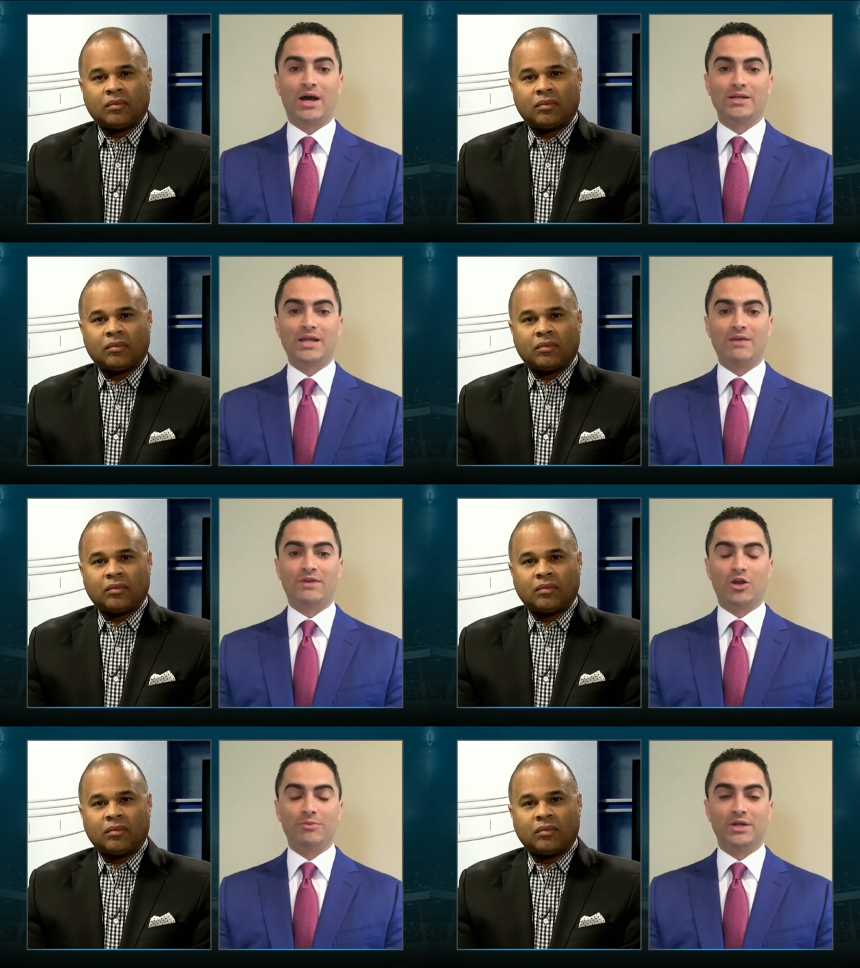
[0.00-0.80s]
Speaker 1: behind
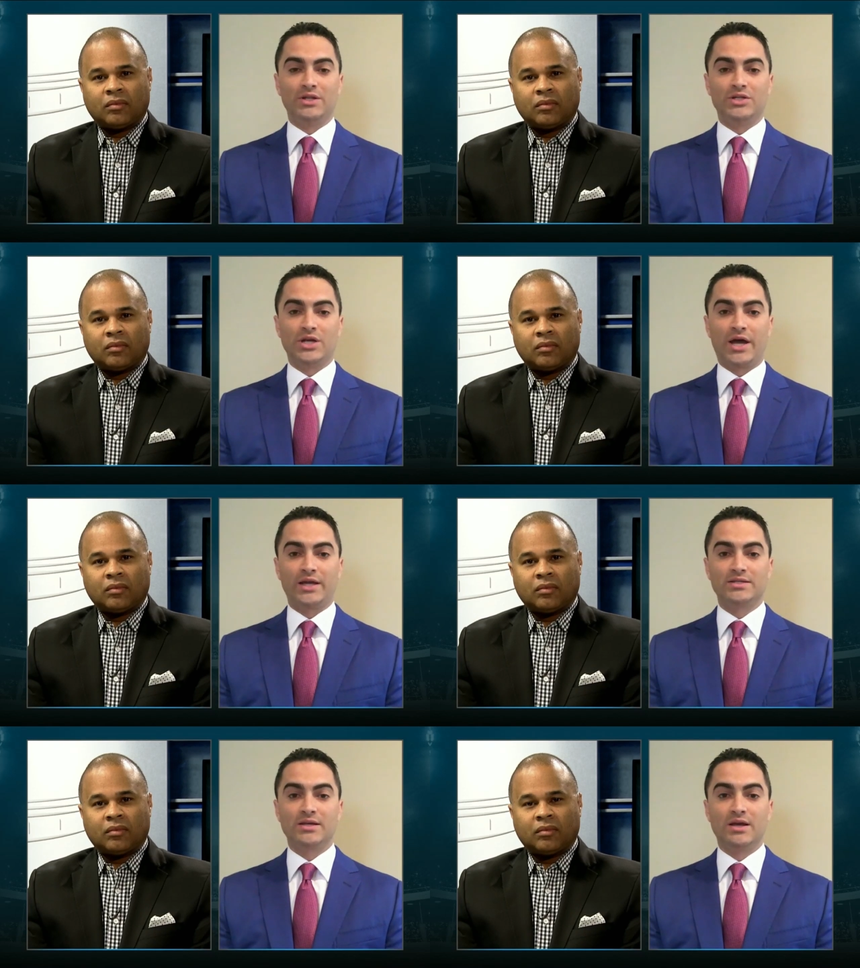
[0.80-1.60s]
Dave Gettleman and the
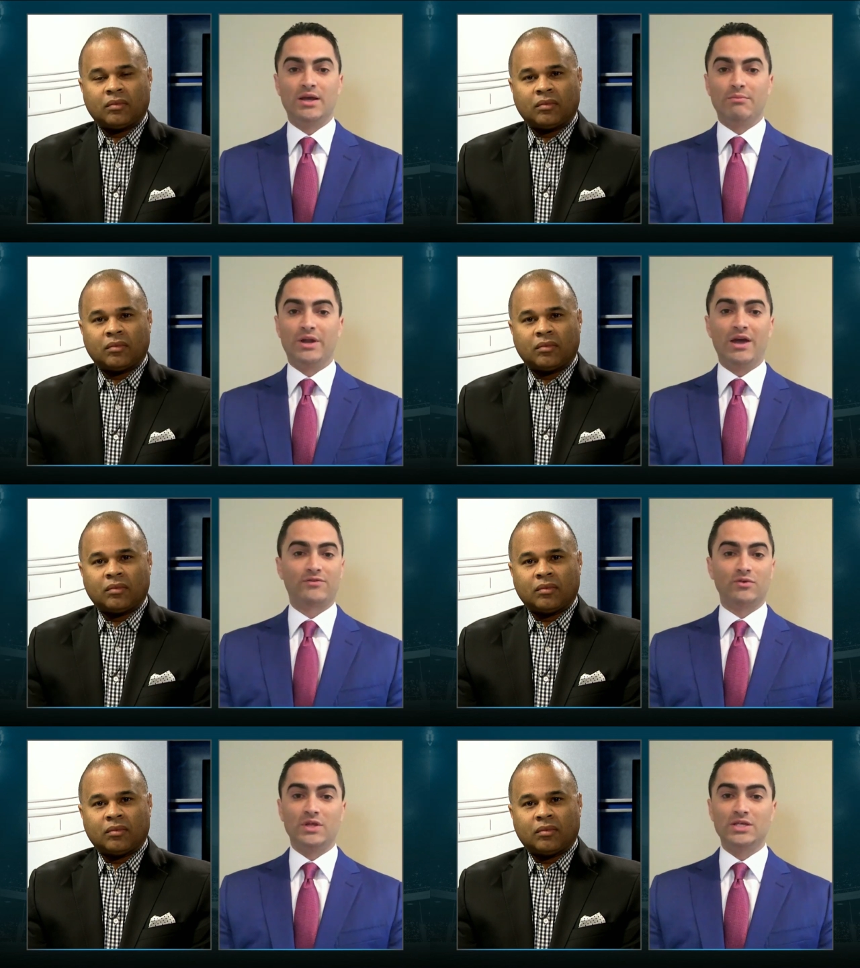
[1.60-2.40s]
Giants. But
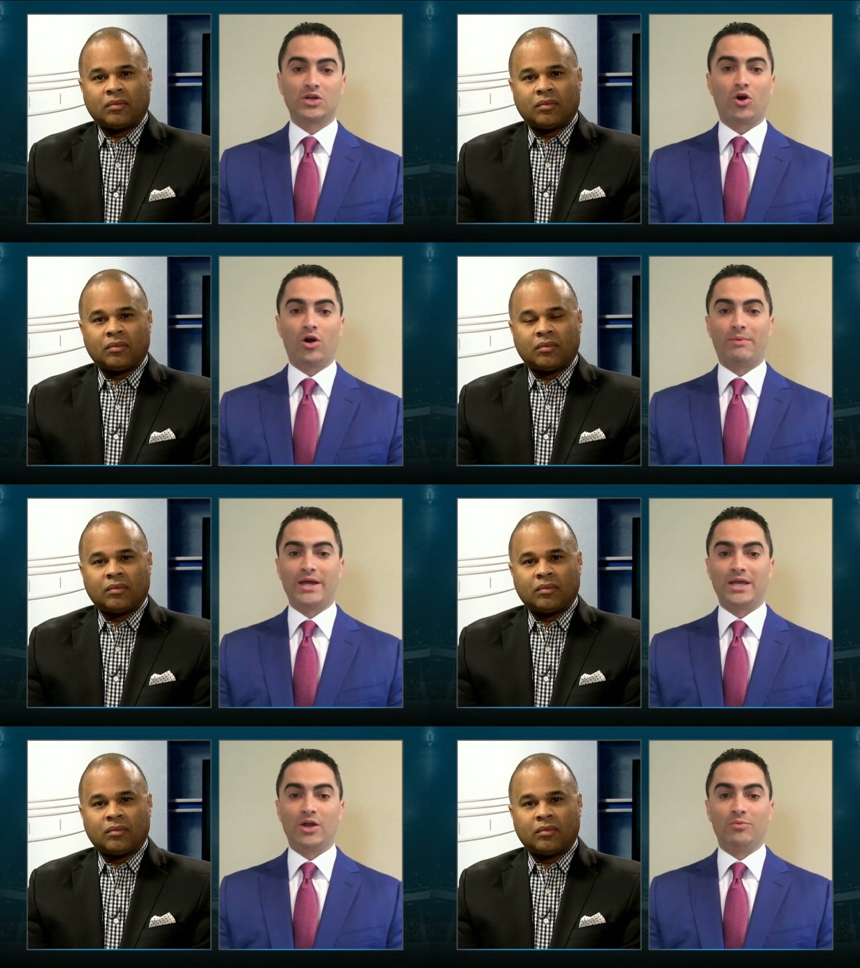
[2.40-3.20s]
after this call
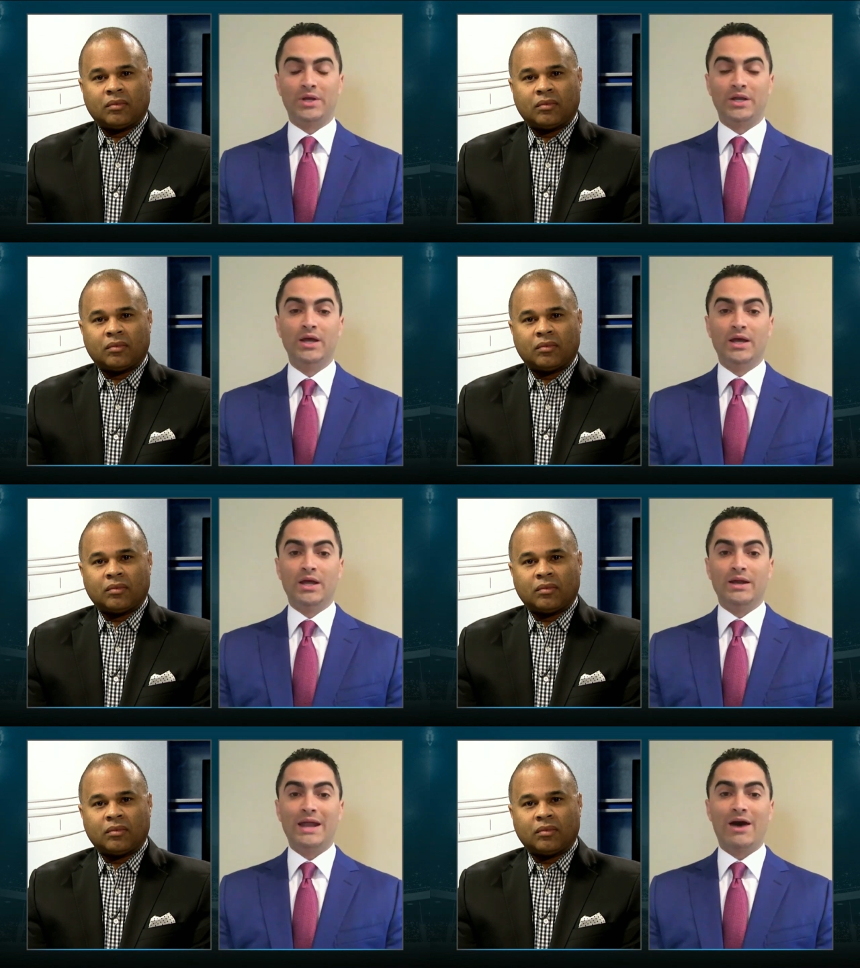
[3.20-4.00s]
by Gettleman,
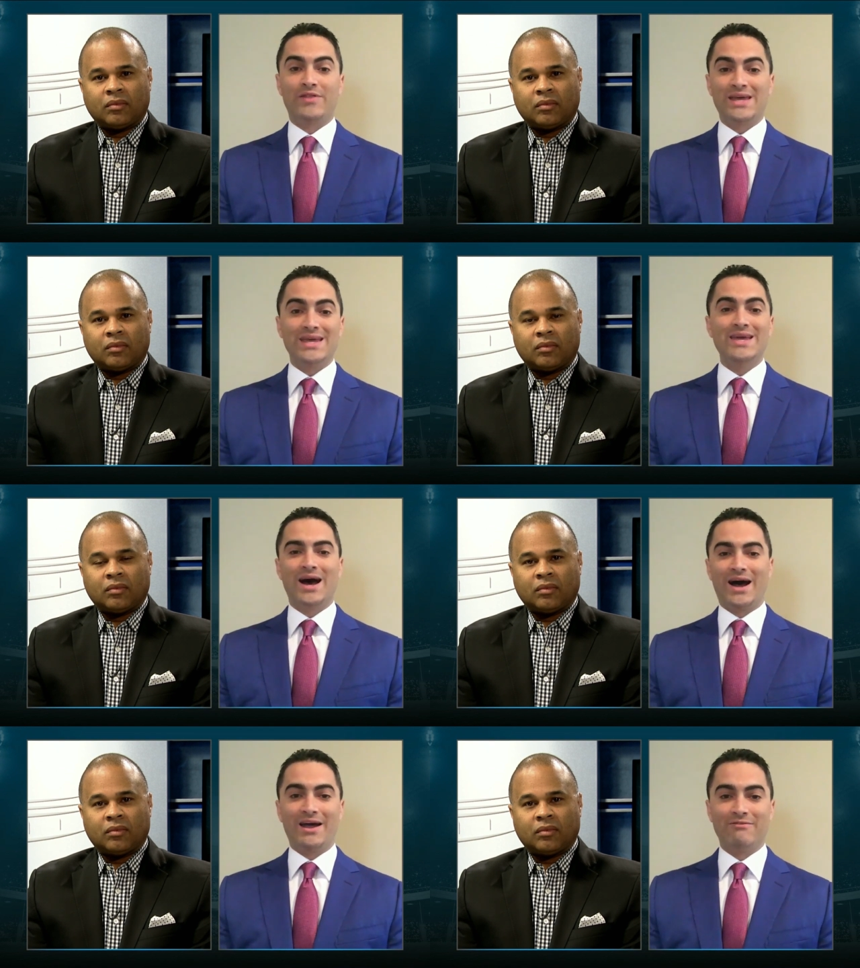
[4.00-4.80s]
now the
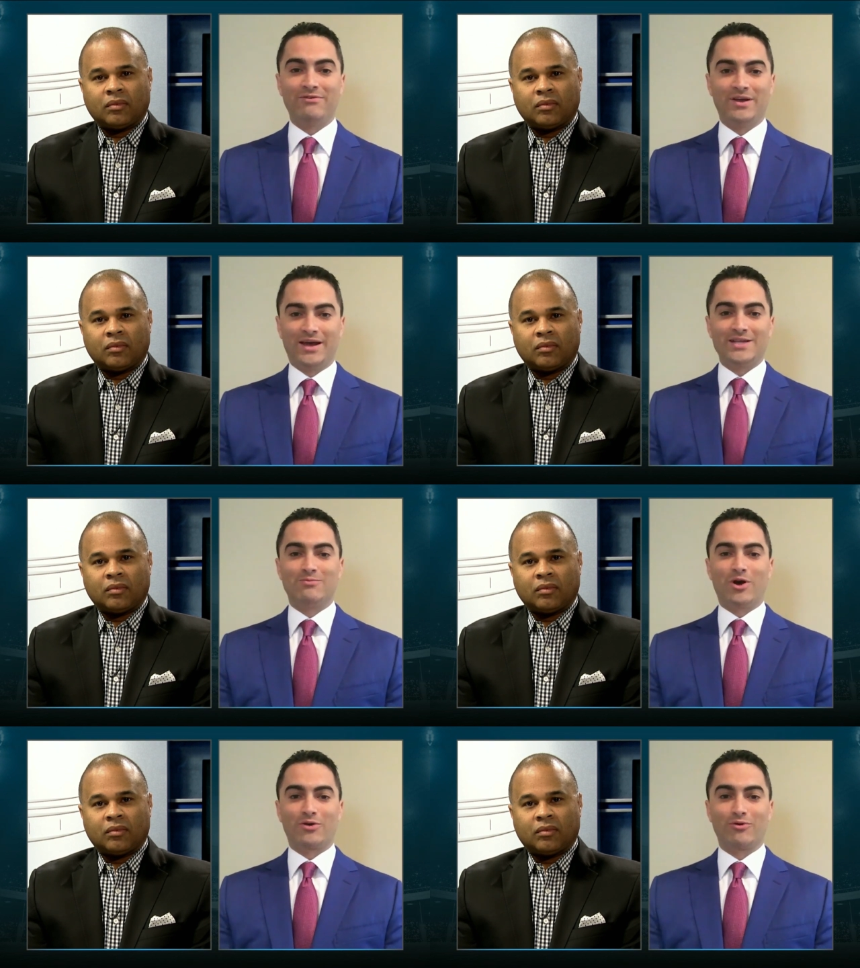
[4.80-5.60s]
E-hive,
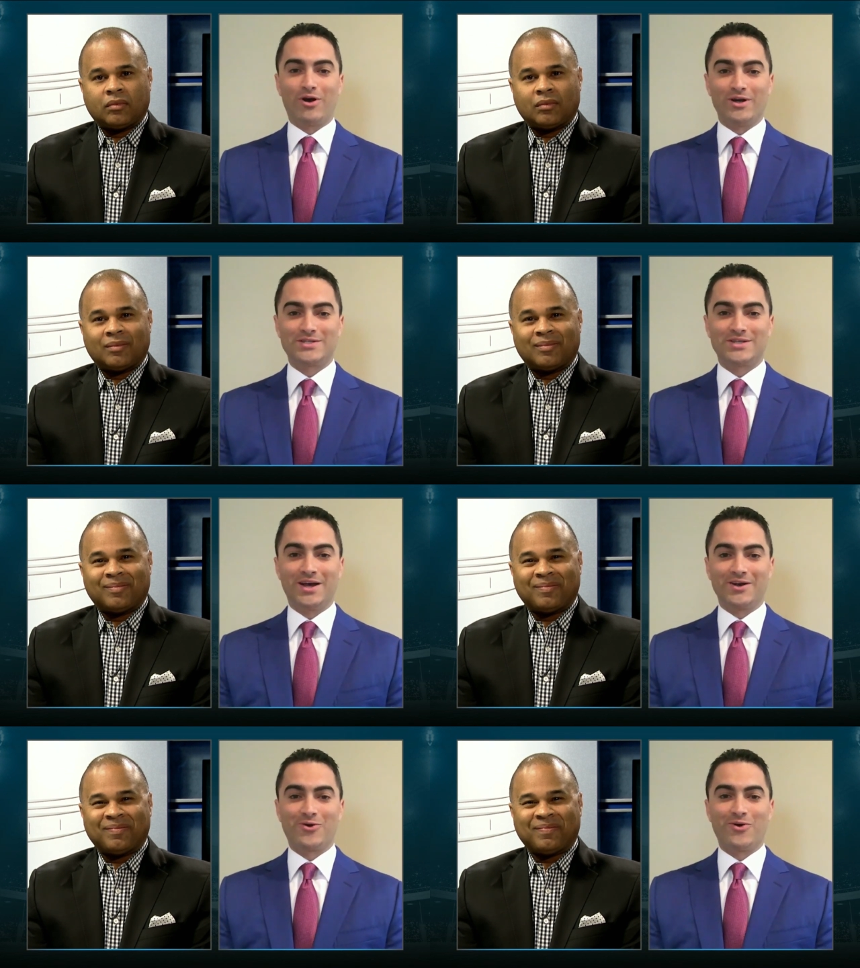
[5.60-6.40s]
as Mark Ross
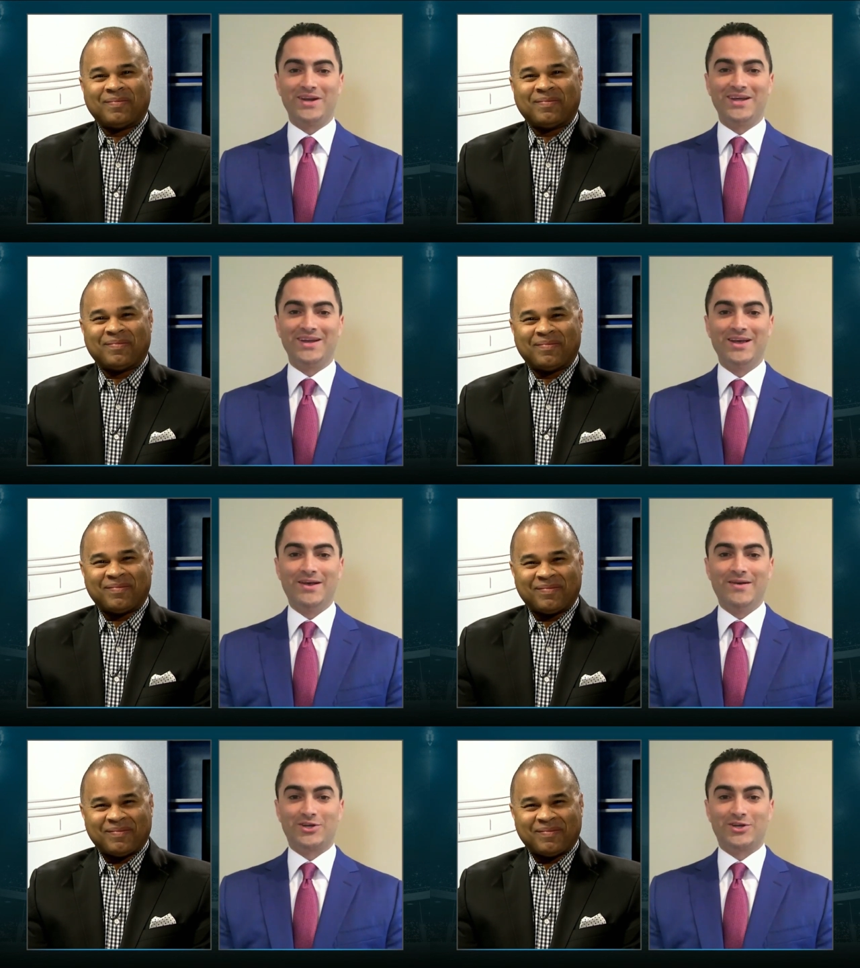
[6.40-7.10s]
uh, coined it,